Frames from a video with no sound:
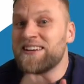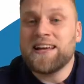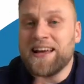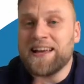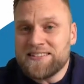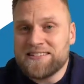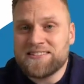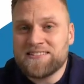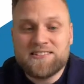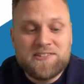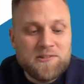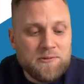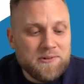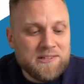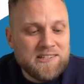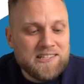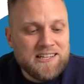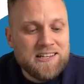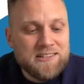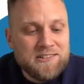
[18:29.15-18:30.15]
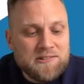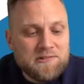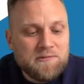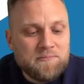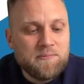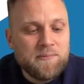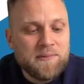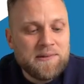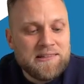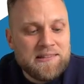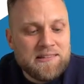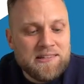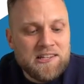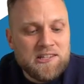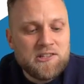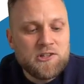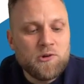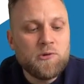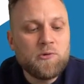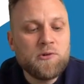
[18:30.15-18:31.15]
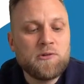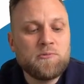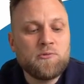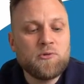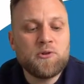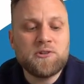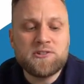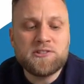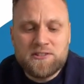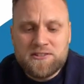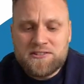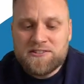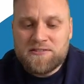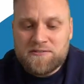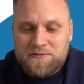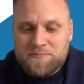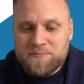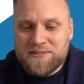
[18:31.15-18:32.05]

and this is a bit hidden, EU invoices,